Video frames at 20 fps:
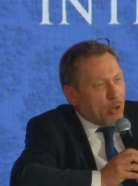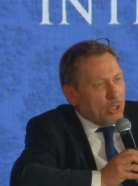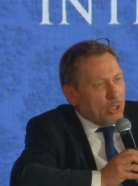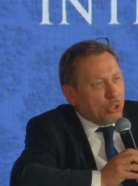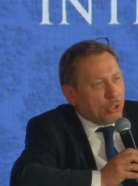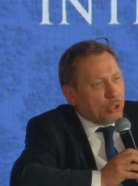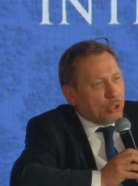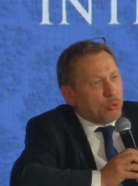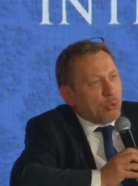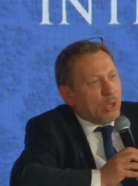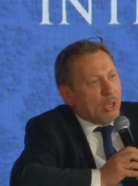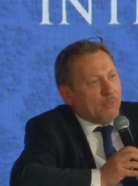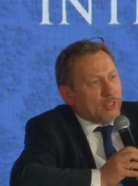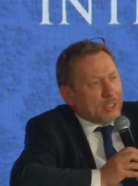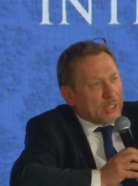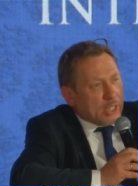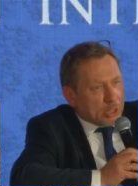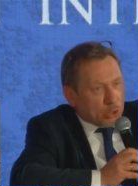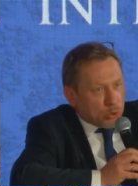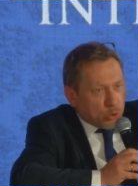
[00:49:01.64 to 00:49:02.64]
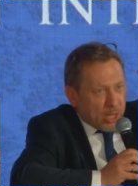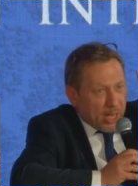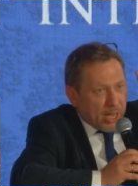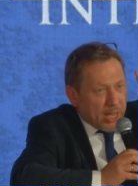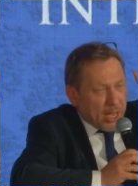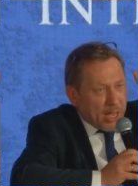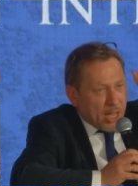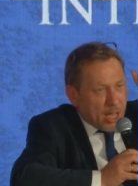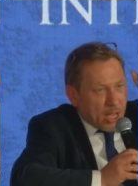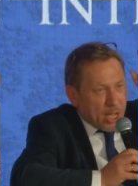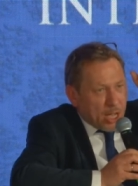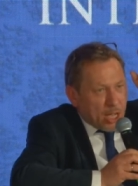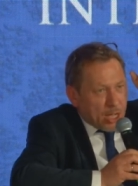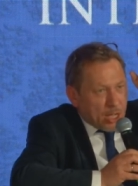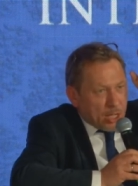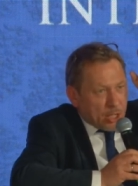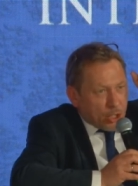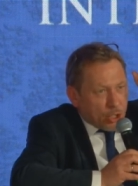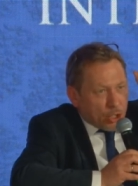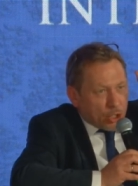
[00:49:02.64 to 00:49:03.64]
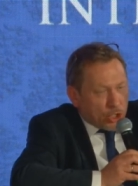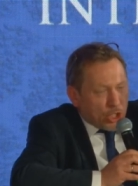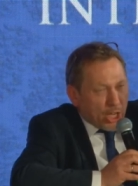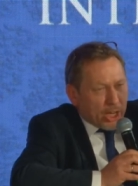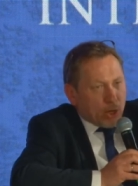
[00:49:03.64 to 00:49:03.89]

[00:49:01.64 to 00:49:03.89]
wolność, which does not say, do whatever you want.